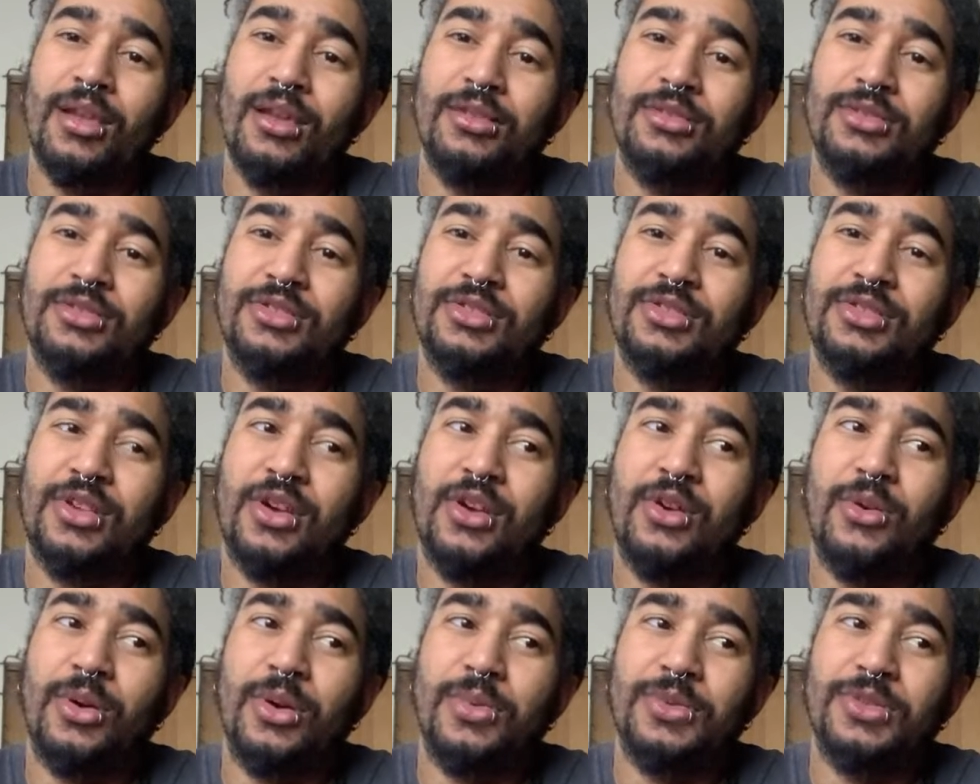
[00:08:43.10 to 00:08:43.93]

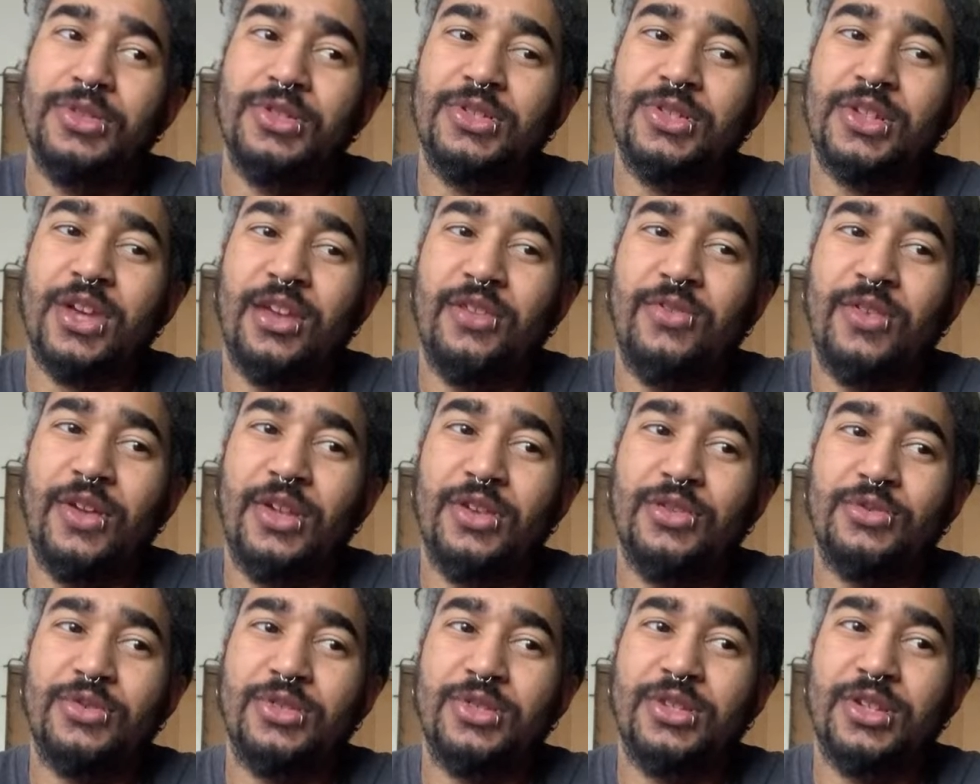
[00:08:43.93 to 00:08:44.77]
So it was just kind of
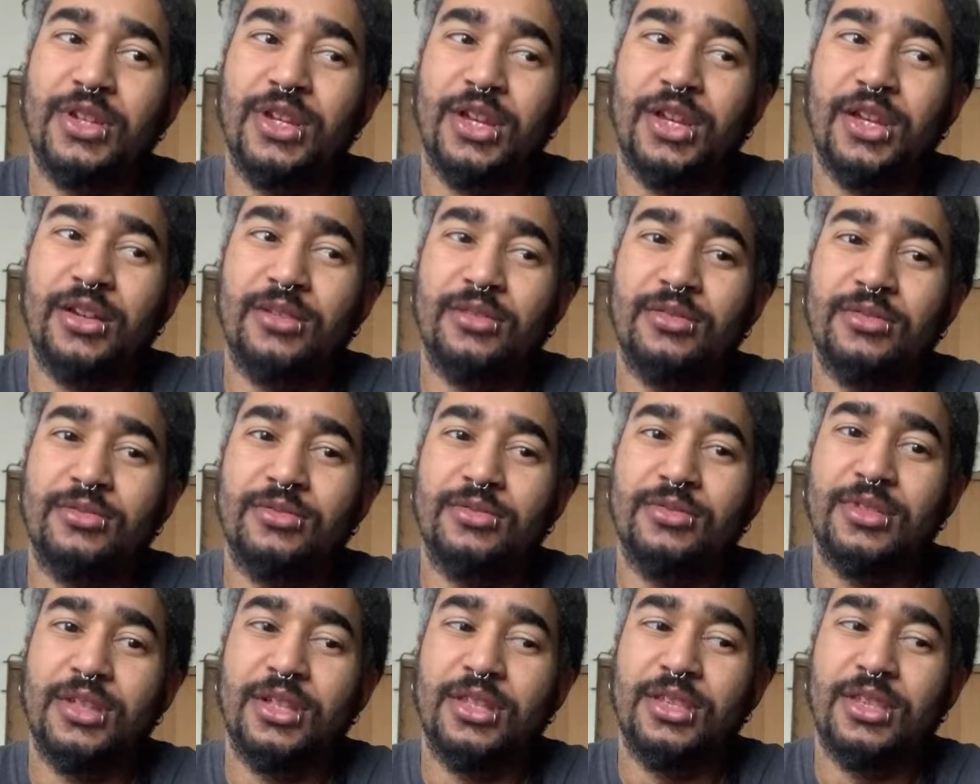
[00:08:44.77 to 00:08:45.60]
interesting
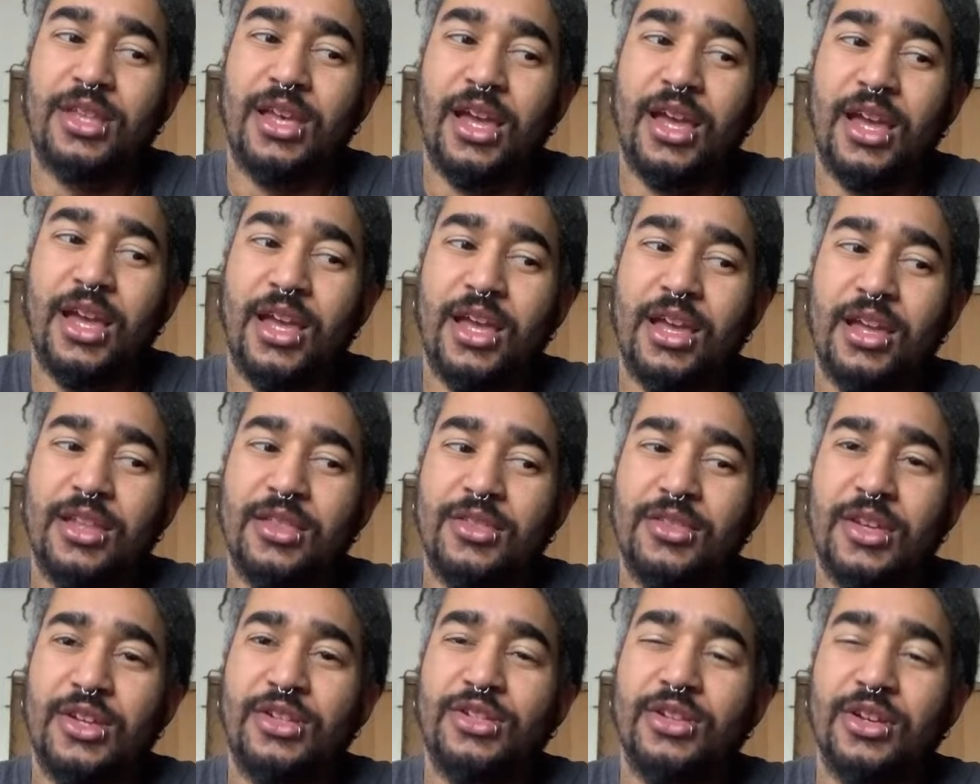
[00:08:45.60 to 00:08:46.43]
that they
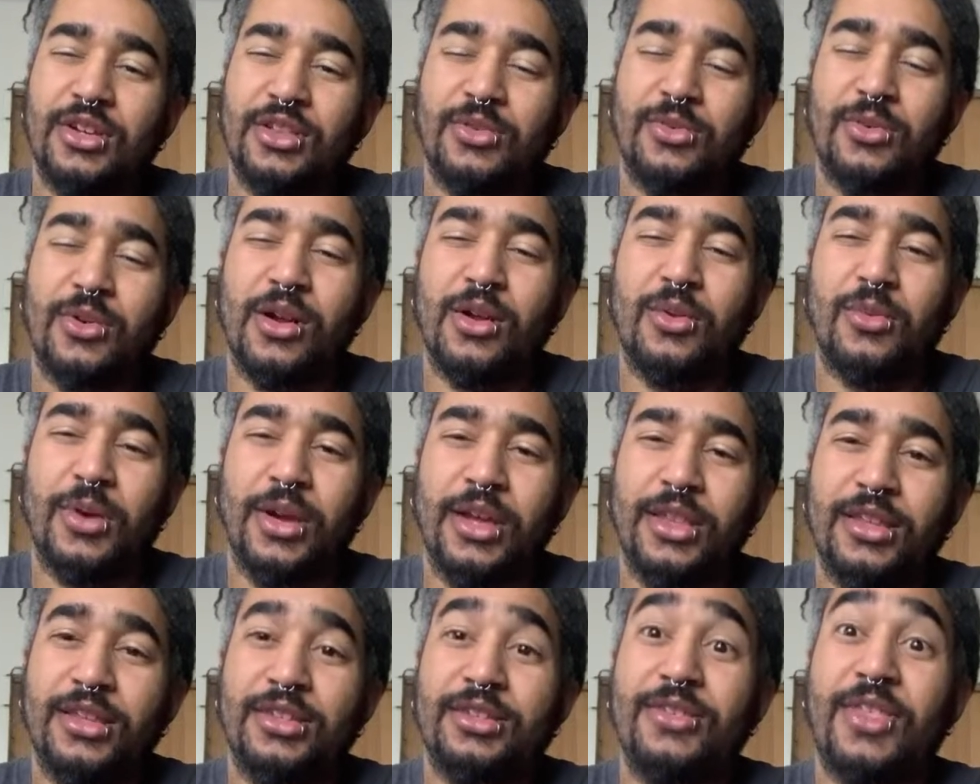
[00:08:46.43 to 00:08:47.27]
took it the wrong way.
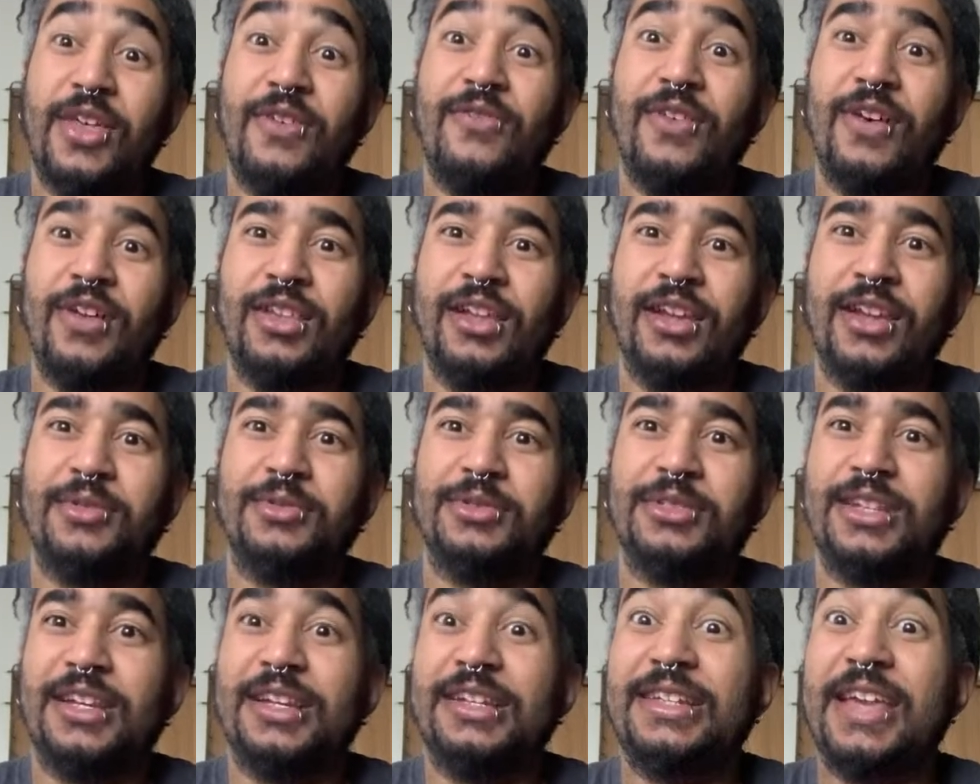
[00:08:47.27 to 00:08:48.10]
They felt like it was
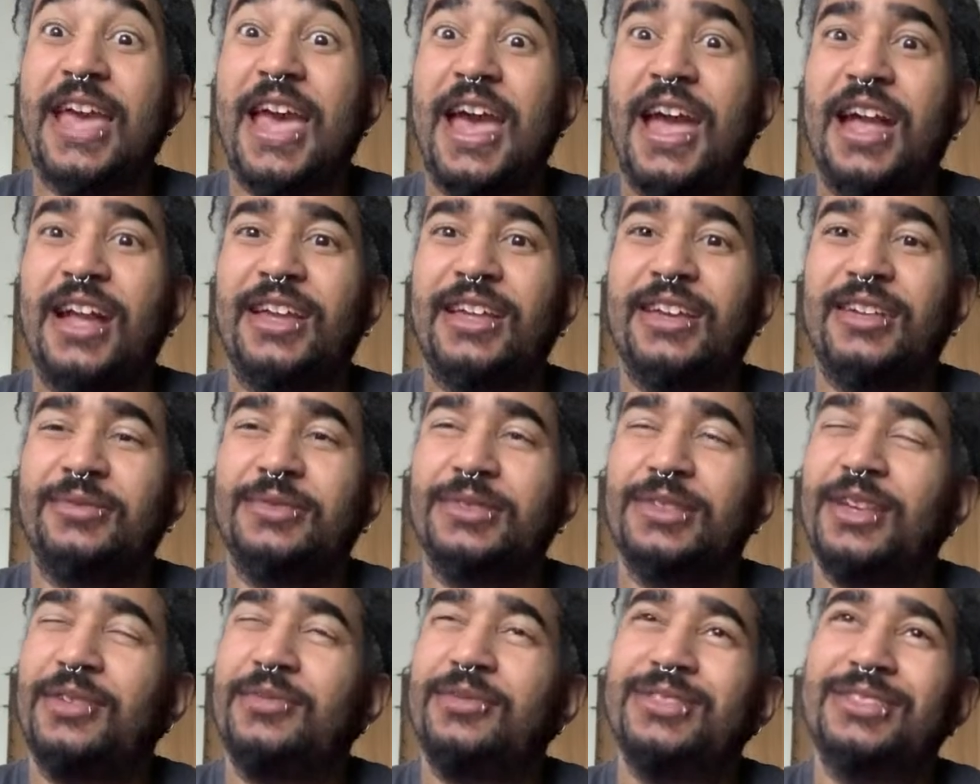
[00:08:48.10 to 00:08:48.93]
an attack, and I was
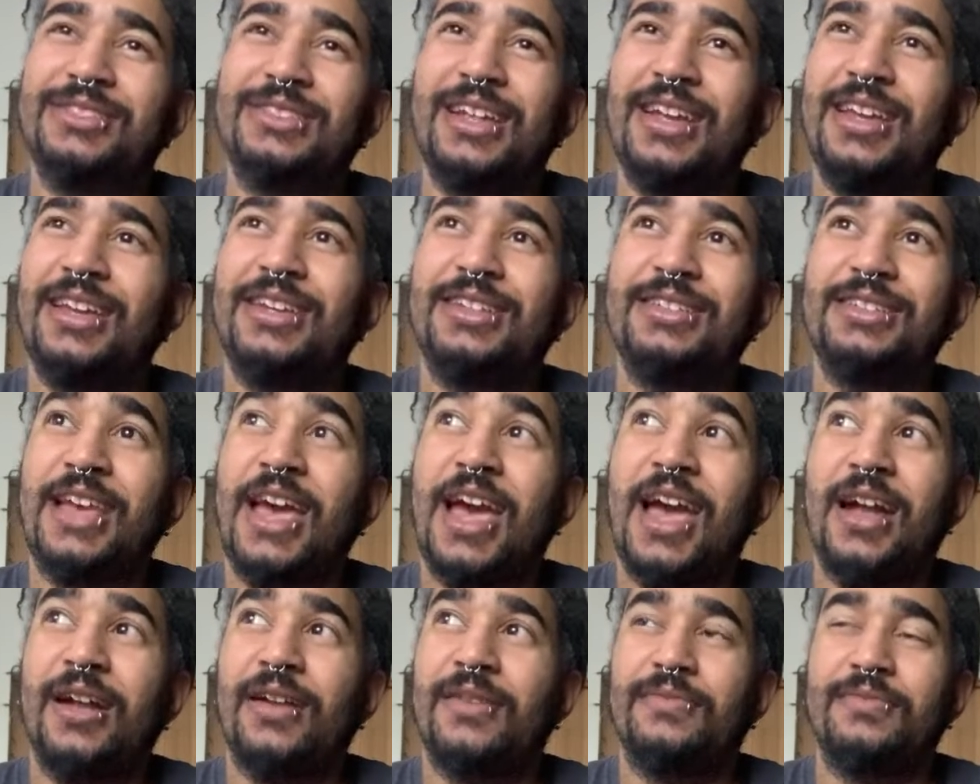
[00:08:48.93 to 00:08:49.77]
like, well, it's not an
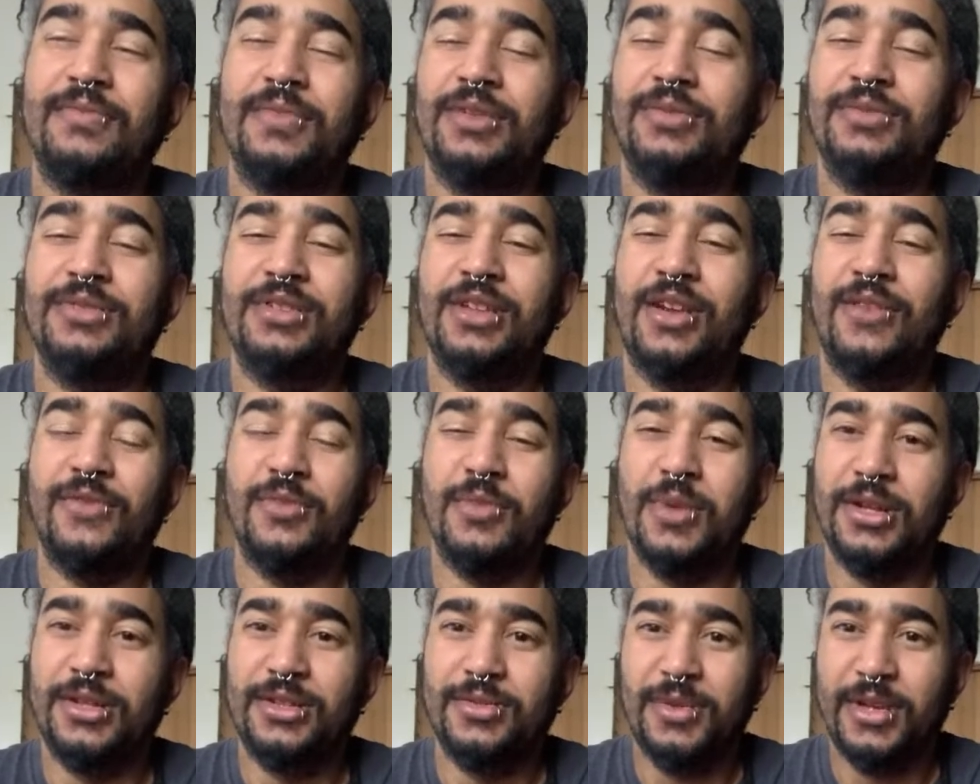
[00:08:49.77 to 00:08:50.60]
attack. It was never
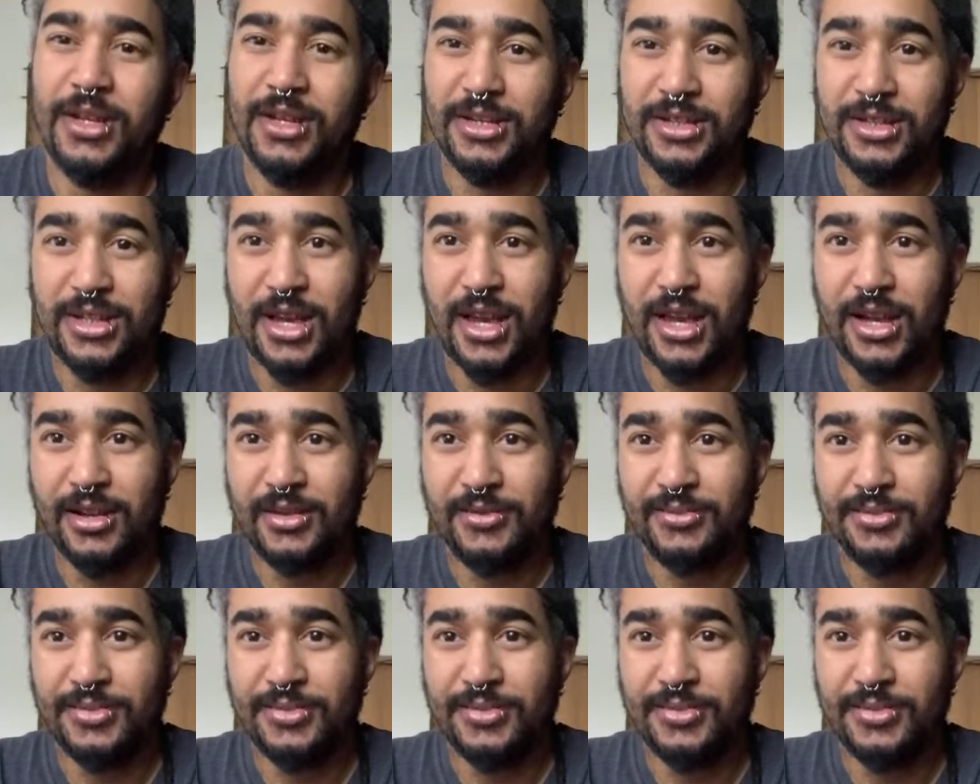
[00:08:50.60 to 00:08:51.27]
meant to be an attack.